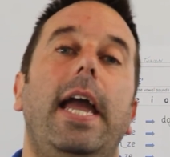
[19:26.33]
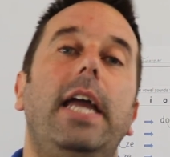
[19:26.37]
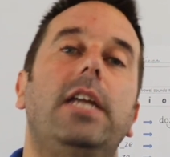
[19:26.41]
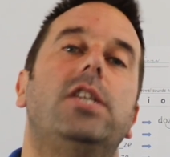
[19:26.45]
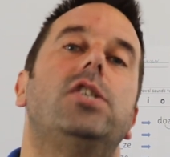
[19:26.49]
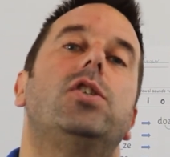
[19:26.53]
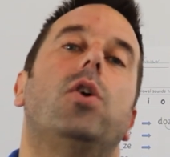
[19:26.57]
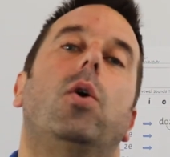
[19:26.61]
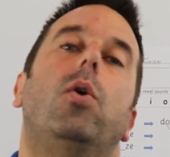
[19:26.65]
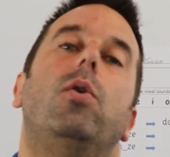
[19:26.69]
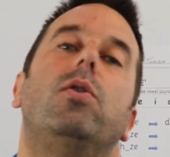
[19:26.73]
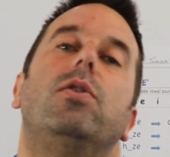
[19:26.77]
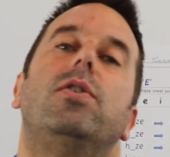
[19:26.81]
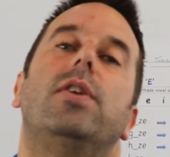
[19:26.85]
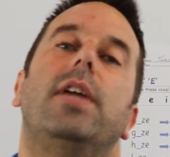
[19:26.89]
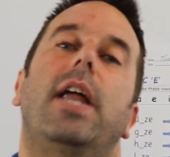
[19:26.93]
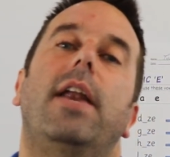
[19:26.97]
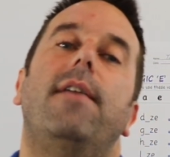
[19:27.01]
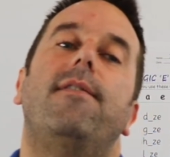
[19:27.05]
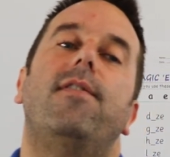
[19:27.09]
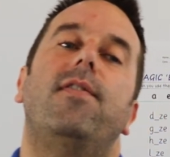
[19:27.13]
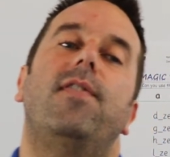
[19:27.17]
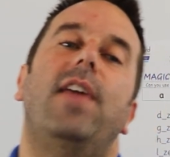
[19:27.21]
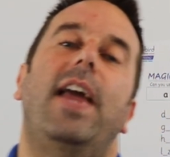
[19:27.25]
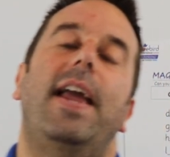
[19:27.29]
So instead
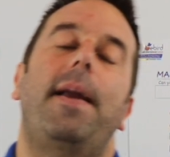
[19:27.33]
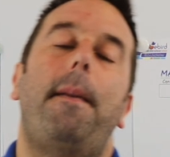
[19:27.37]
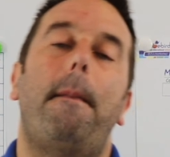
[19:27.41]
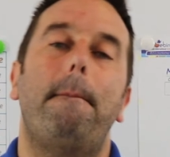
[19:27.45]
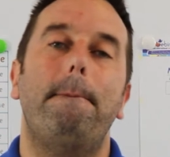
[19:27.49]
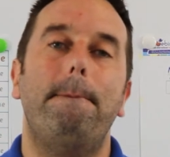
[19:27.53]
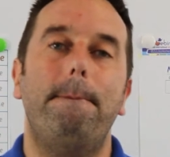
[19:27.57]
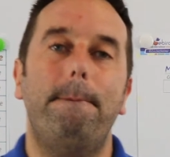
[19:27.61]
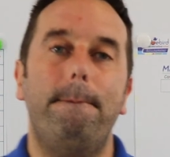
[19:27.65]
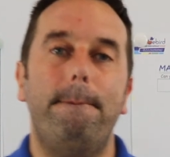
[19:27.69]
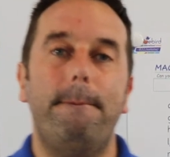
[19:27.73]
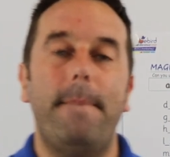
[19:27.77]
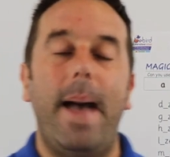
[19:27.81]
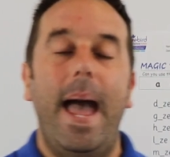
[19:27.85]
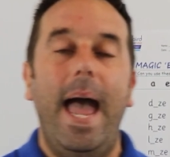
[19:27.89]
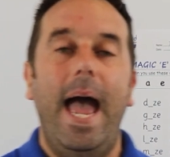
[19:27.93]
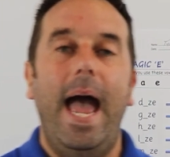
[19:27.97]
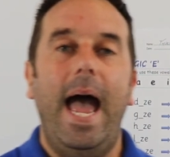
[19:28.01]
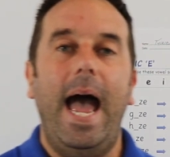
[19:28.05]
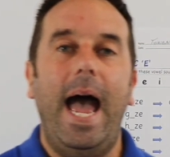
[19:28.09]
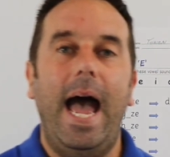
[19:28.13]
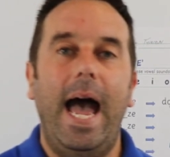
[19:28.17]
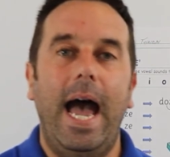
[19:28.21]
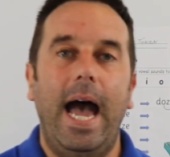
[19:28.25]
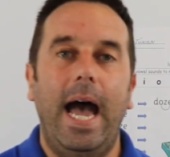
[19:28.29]
of think
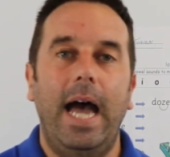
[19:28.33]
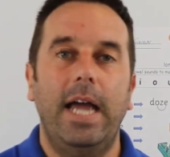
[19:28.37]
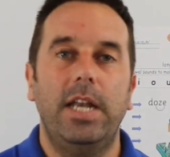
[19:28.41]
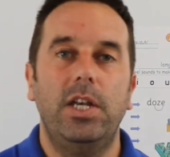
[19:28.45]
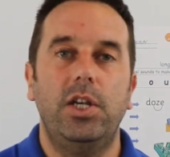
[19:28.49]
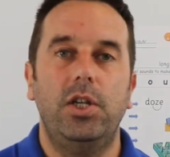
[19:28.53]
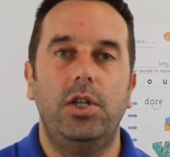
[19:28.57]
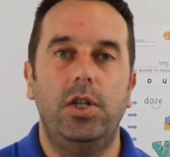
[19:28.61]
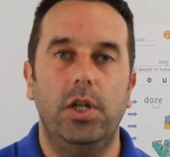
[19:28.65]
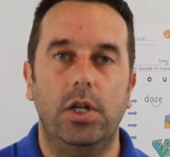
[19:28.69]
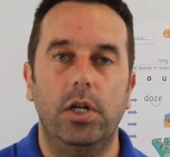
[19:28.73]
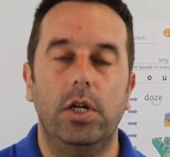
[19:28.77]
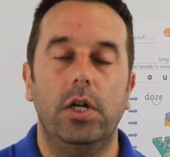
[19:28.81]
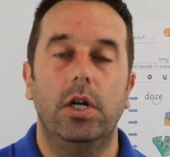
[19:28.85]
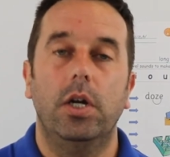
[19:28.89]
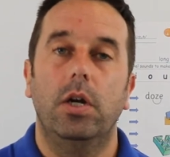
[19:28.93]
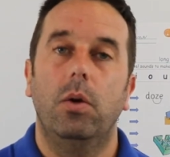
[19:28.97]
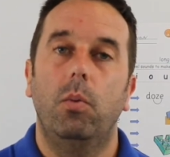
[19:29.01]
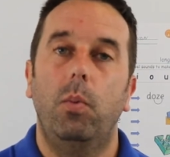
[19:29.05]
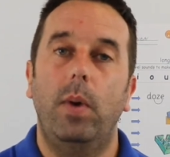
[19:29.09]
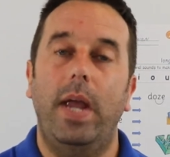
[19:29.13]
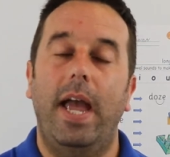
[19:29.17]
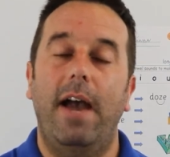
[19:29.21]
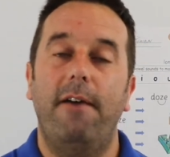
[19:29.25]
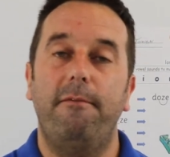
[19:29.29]
m-a-d,
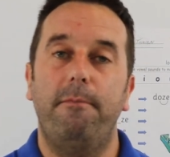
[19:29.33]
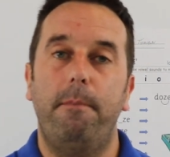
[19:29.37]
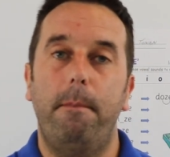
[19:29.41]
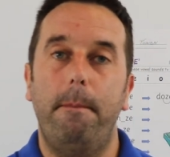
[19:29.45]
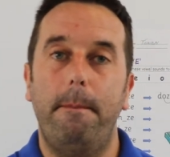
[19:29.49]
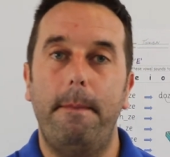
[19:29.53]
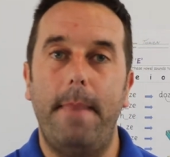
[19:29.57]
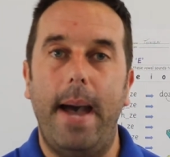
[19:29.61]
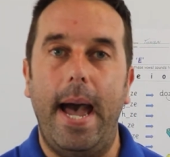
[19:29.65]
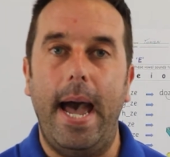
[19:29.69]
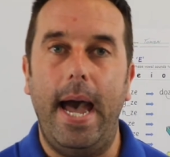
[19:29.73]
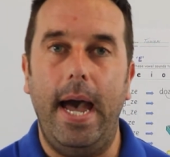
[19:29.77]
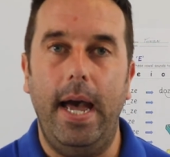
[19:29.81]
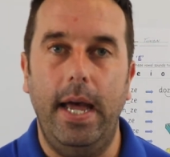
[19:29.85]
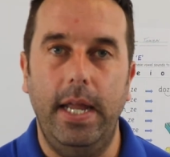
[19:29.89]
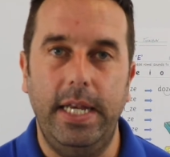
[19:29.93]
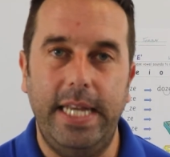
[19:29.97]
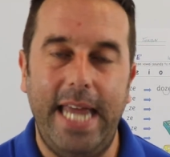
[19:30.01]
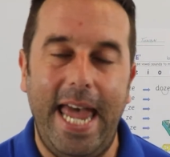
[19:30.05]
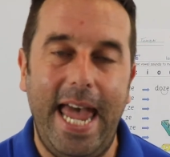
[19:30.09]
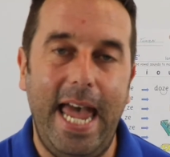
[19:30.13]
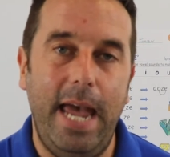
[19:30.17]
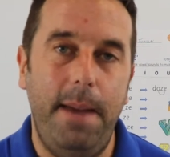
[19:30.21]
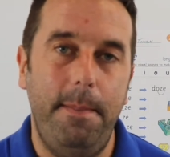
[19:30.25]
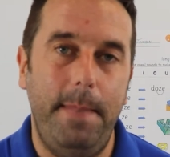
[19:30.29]
we have mad,
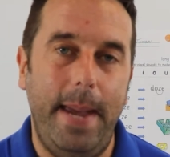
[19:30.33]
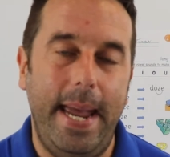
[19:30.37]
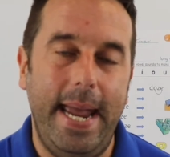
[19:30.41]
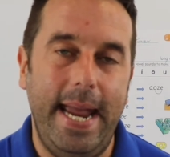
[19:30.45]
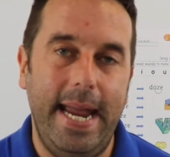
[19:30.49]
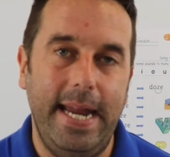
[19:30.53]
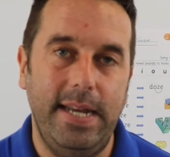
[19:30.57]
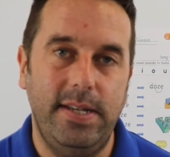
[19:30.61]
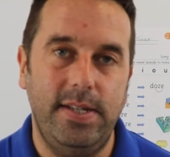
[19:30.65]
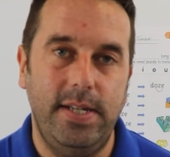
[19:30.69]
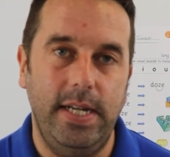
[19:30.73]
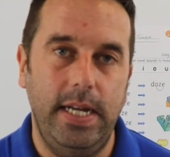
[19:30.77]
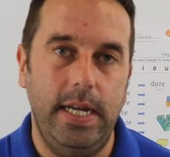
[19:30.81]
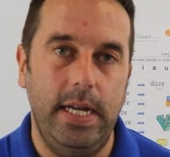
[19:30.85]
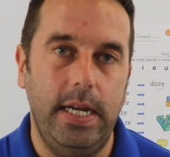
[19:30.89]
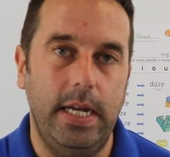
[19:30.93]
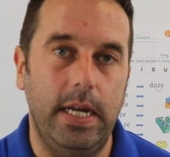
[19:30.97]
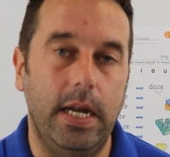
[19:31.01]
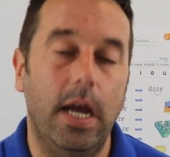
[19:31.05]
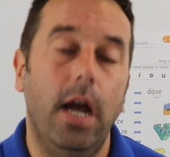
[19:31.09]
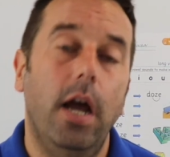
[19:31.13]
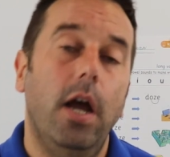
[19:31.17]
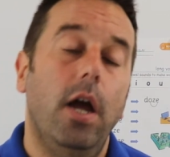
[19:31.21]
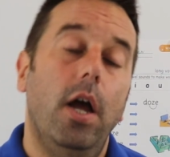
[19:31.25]
M-A-D.